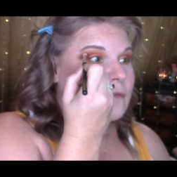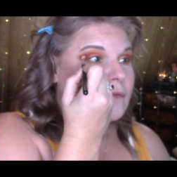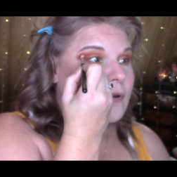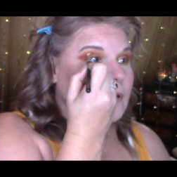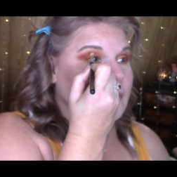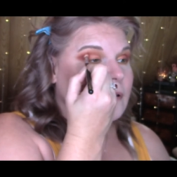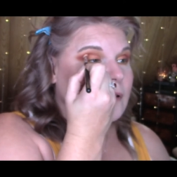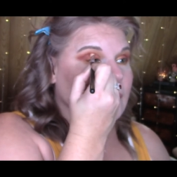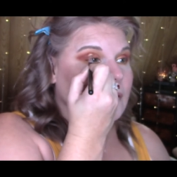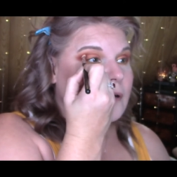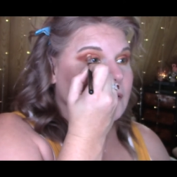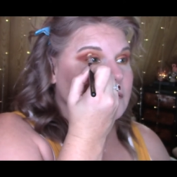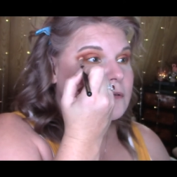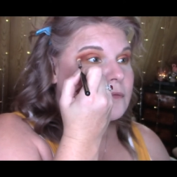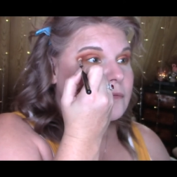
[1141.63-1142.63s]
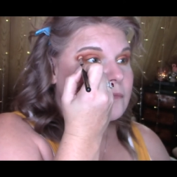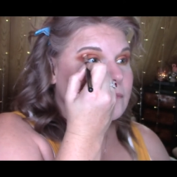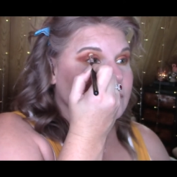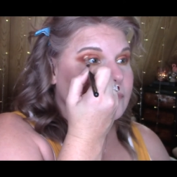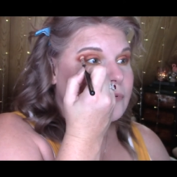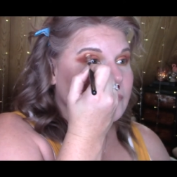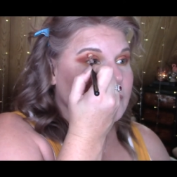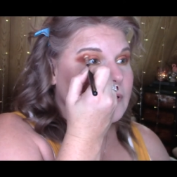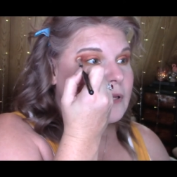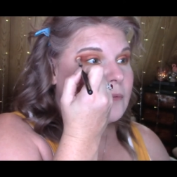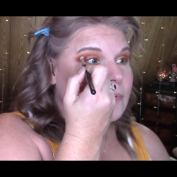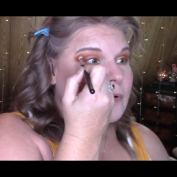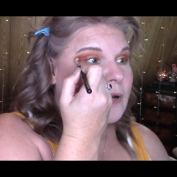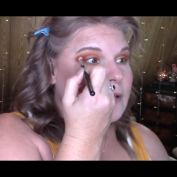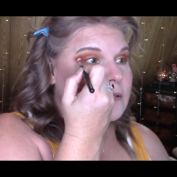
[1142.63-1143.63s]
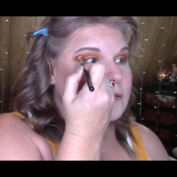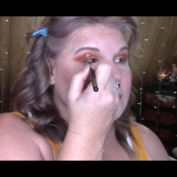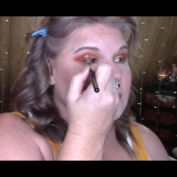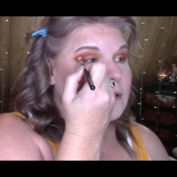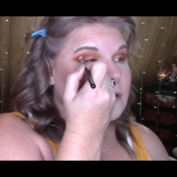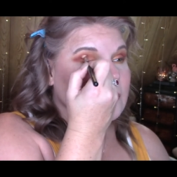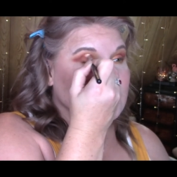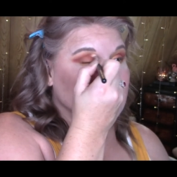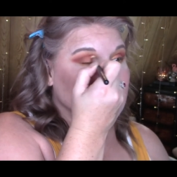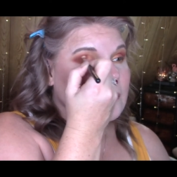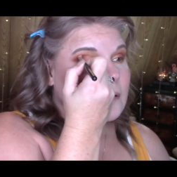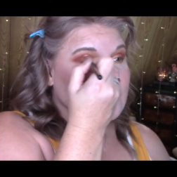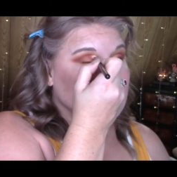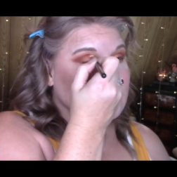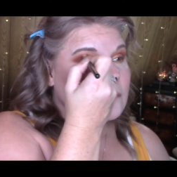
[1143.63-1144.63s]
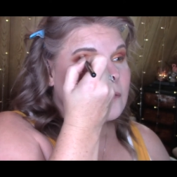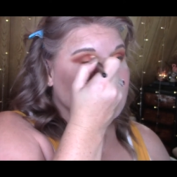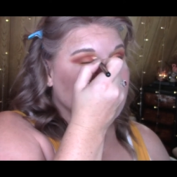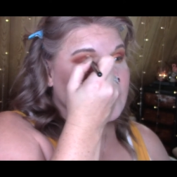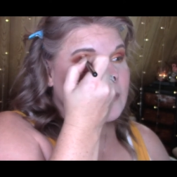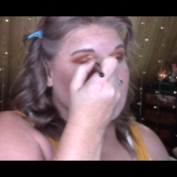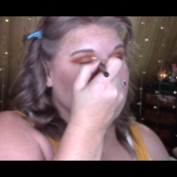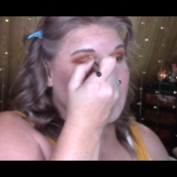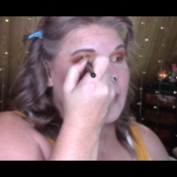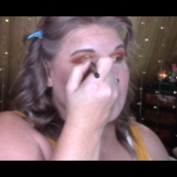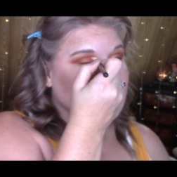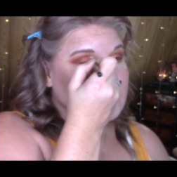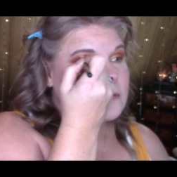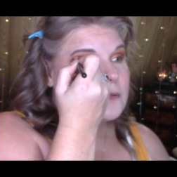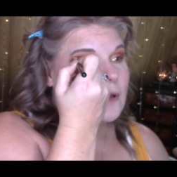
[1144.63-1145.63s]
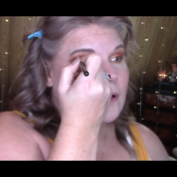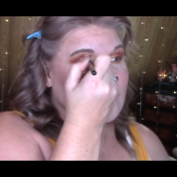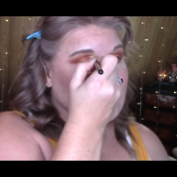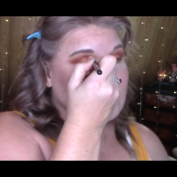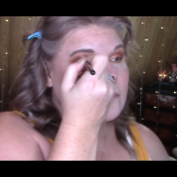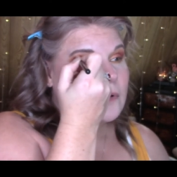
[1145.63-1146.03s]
very large, pretty pricey Norvina palettes all at